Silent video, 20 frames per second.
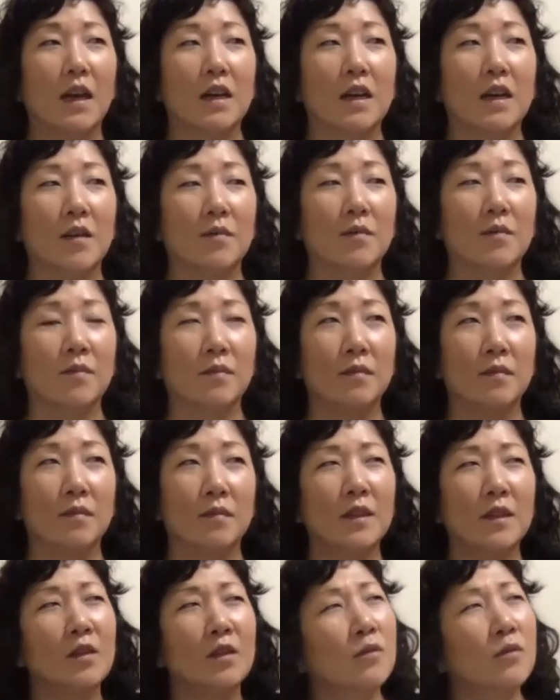
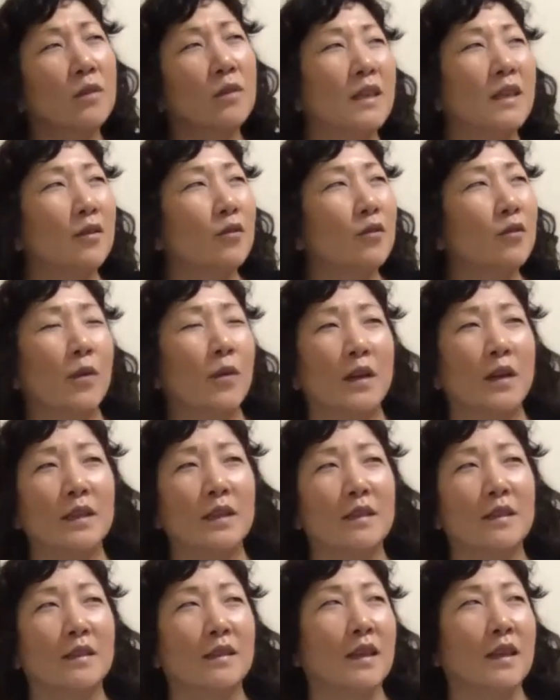Like
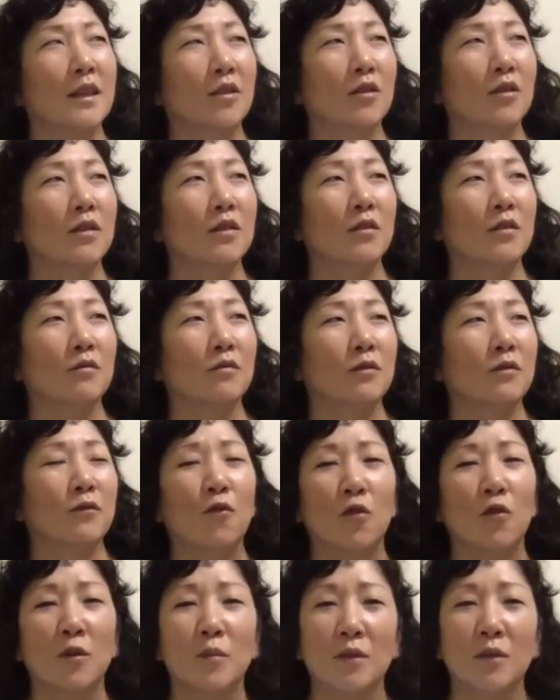Aquarius is like the
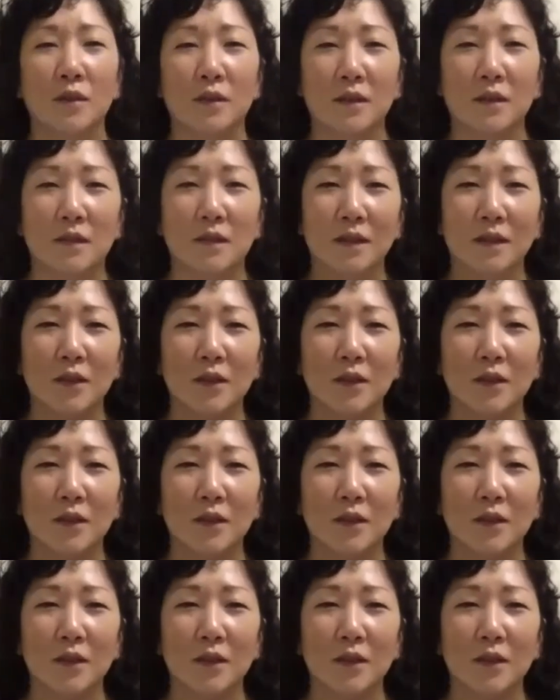reformers,